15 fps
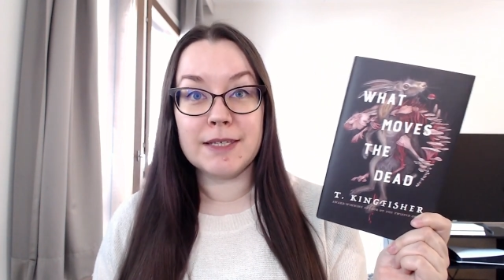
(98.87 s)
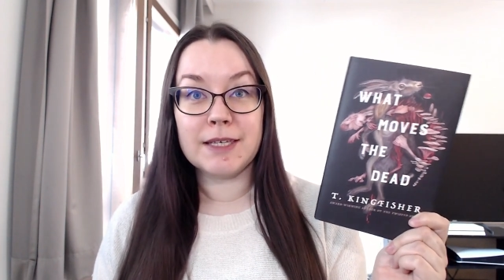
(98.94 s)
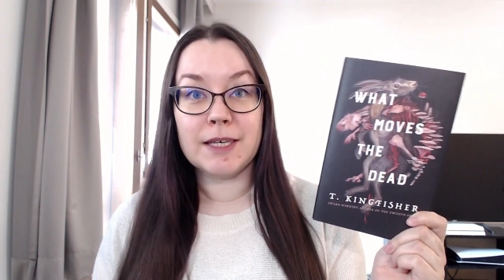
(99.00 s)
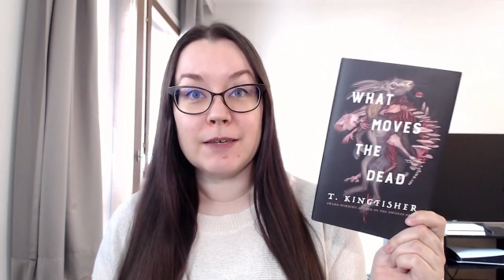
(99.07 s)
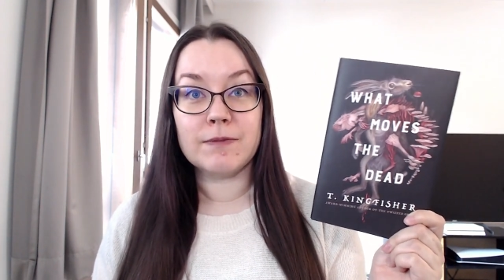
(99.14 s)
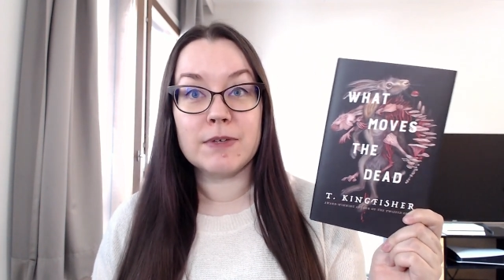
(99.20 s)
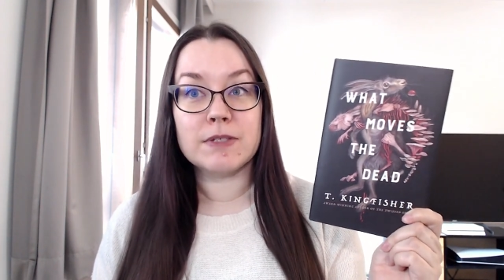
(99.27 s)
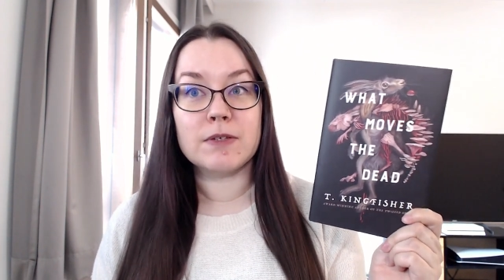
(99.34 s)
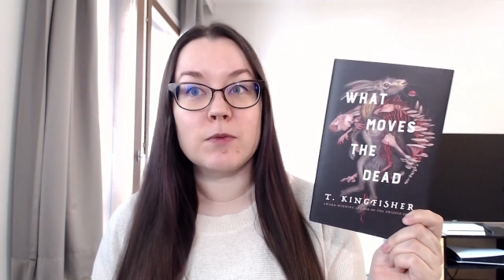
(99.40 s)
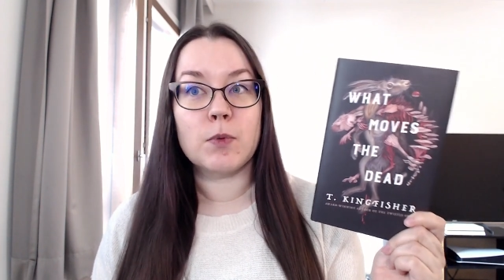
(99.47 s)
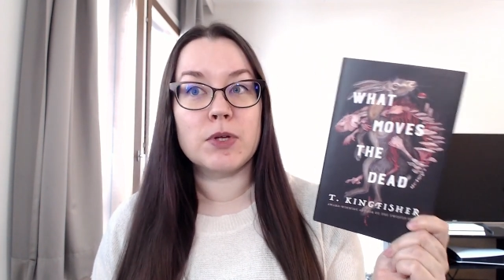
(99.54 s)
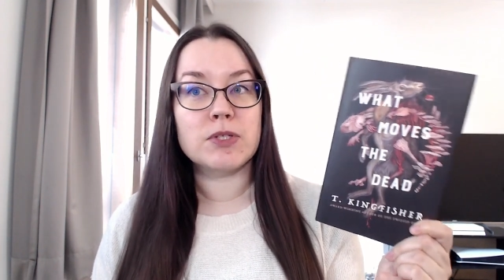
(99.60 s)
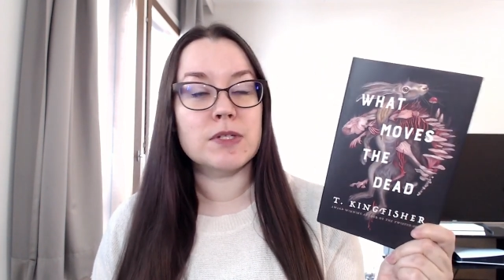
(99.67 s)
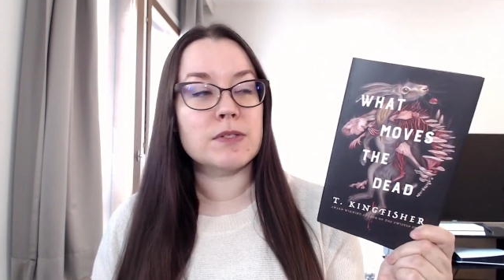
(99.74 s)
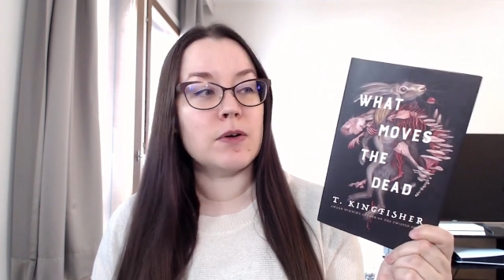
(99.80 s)
Kingfisher,
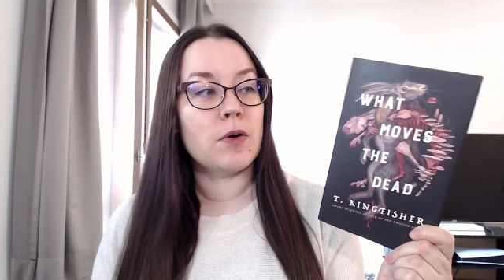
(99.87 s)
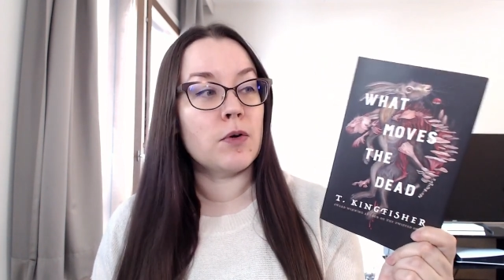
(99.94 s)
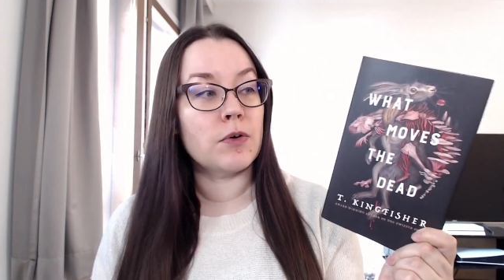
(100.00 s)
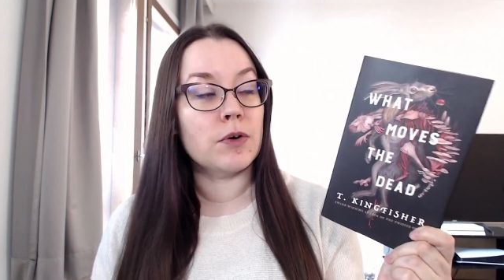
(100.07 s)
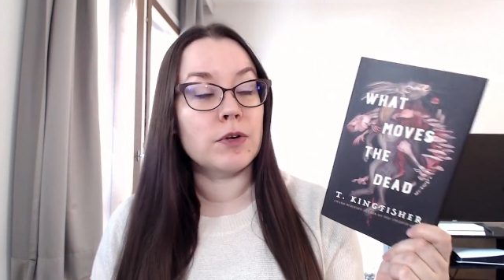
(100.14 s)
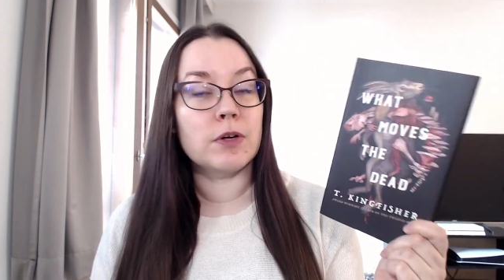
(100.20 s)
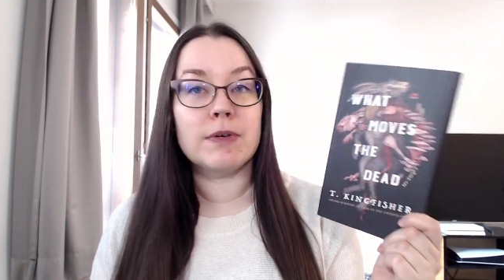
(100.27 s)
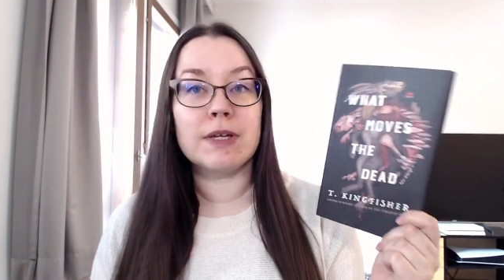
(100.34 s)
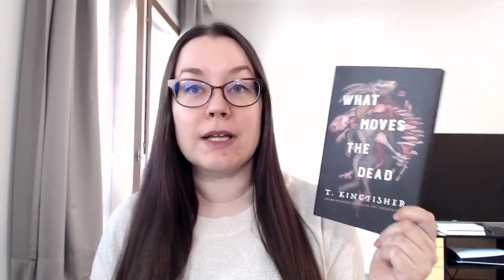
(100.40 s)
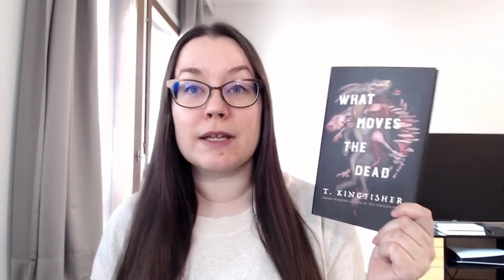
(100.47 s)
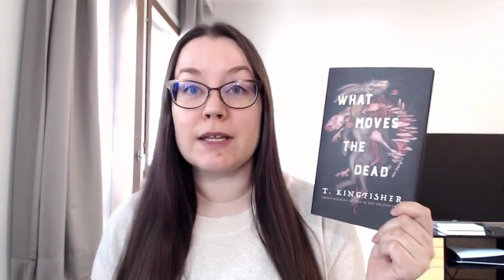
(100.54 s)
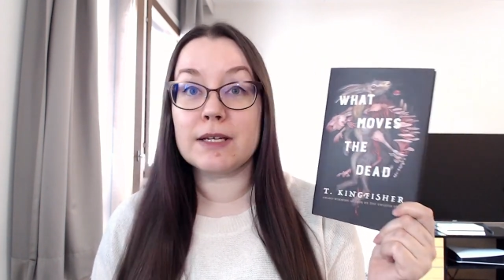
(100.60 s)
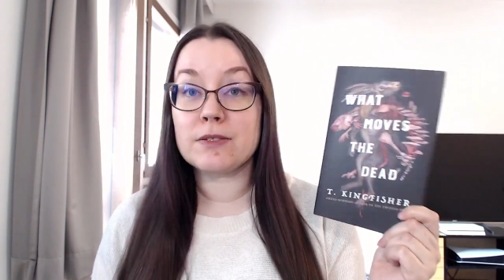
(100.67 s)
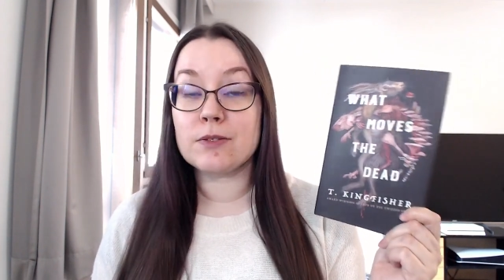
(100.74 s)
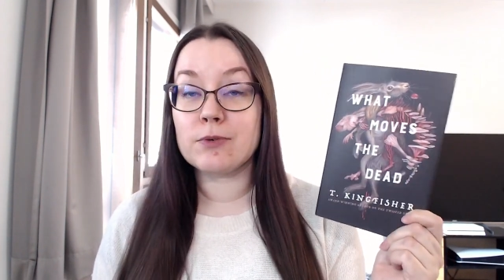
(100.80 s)
which is a horror novella
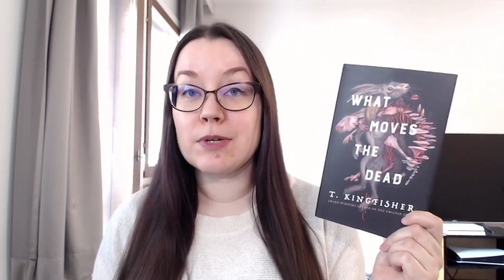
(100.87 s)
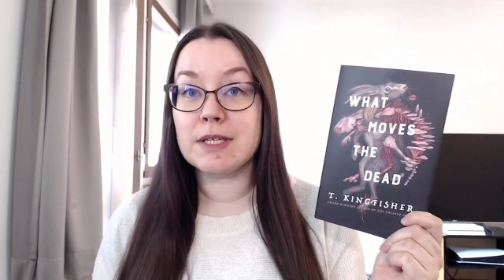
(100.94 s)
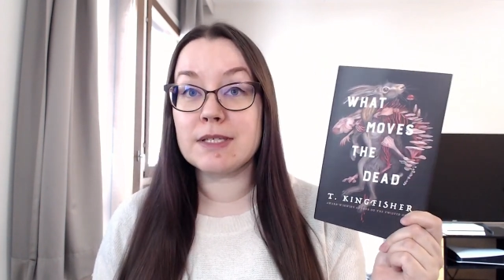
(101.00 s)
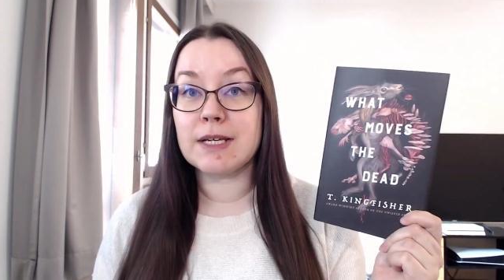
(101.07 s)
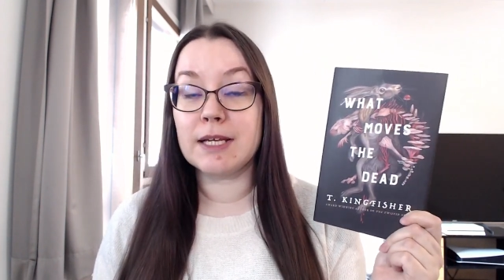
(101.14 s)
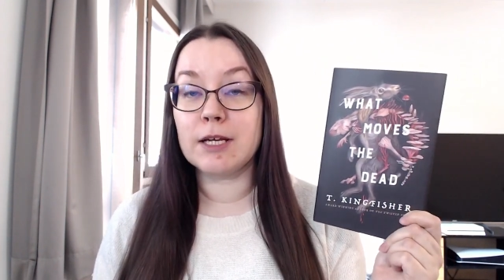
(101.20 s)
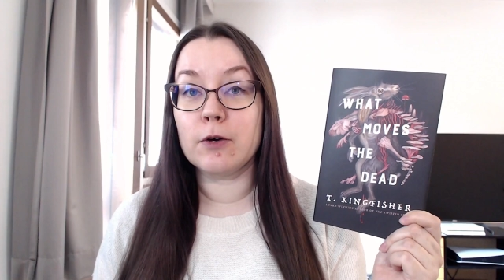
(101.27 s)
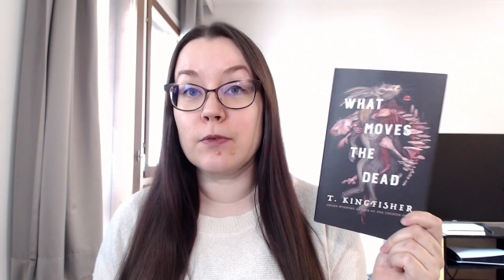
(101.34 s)
that is a retelling